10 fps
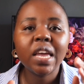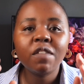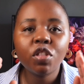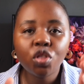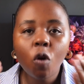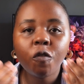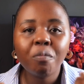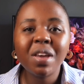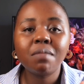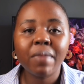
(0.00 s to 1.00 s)
Even though for
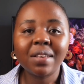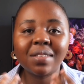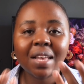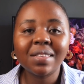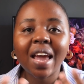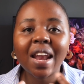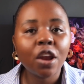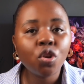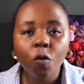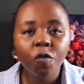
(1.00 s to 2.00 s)
me it makes sense, and I
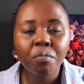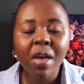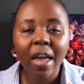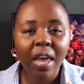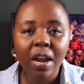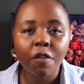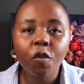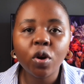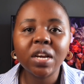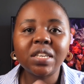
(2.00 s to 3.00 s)
know for me I can
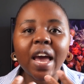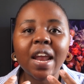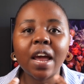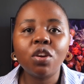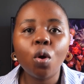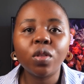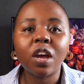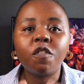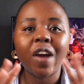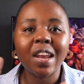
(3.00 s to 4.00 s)
afford it, and I know
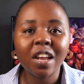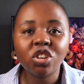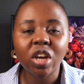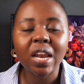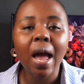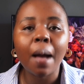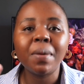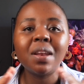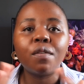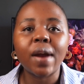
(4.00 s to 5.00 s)
that financially I'm
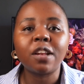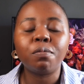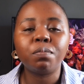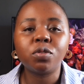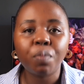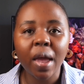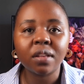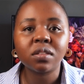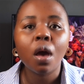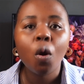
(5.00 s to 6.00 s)
in a right
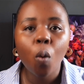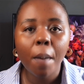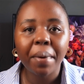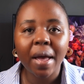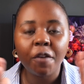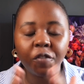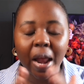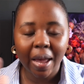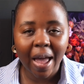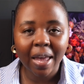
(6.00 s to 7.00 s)
space whereby I feel
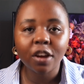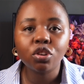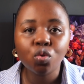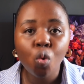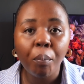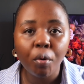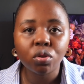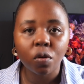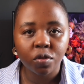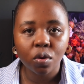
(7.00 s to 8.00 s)
like I can do
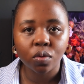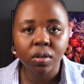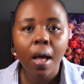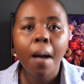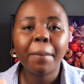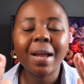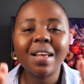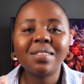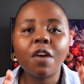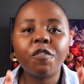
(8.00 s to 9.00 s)
both of those. But
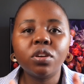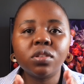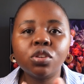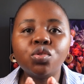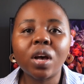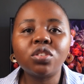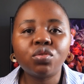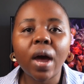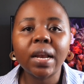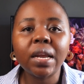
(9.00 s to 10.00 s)
let's say, for instance, you are
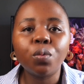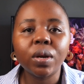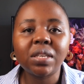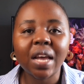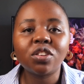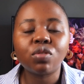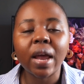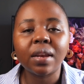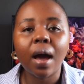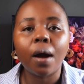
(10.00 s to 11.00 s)
struggling with debts
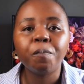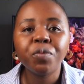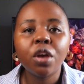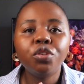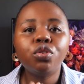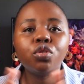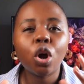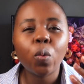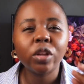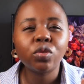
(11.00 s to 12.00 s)
right now. You do
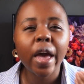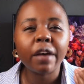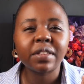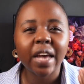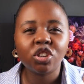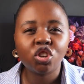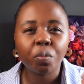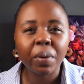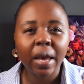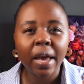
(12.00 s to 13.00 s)
not want to have such
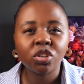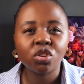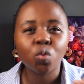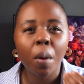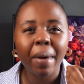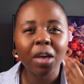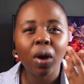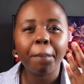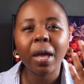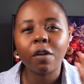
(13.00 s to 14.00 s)
duplications whereby you
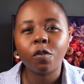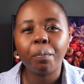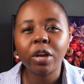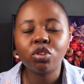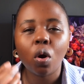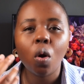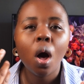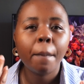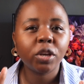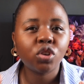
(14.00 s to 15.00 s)
are paying for petrol,
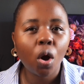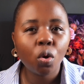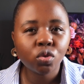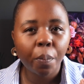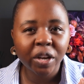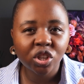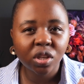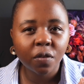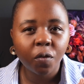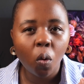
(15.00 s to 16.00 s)
but you are also
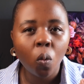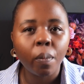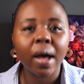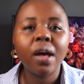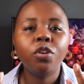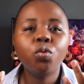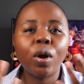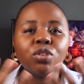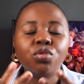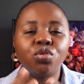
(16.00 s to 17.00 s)
budgeting for Uber. You
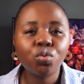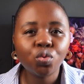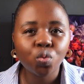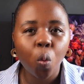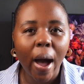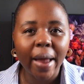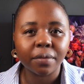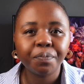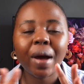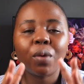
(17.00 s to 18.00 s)
want to choose one.
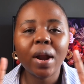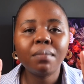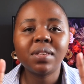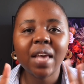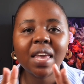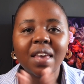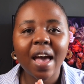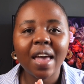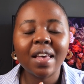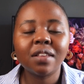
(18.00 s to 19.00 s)
But what I'm saying
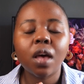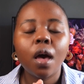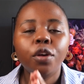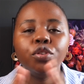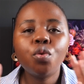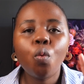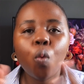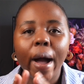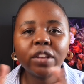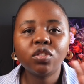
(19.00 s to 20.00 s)
here is you
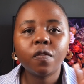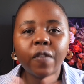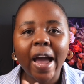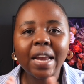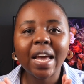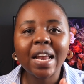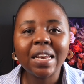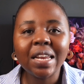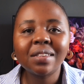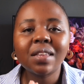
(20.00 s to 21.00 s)
want to find at
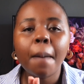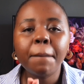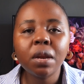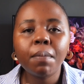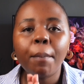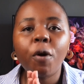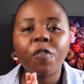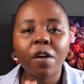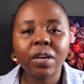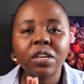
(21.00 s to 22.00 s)
least a minimum of
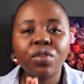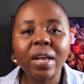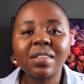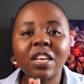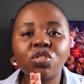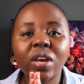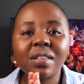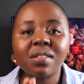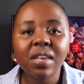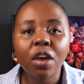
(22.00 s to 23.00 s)
500 rands that you
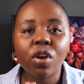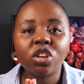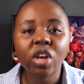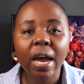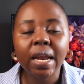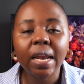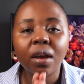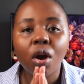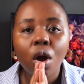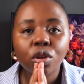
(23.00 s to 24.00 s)
can say you're
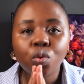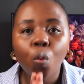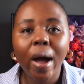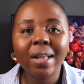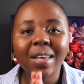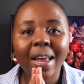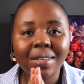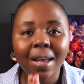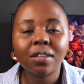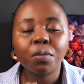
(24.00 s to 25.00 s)
channeling towards a
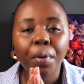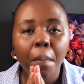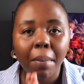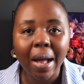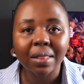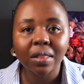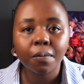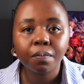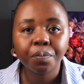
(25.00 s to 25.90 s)
debt per month.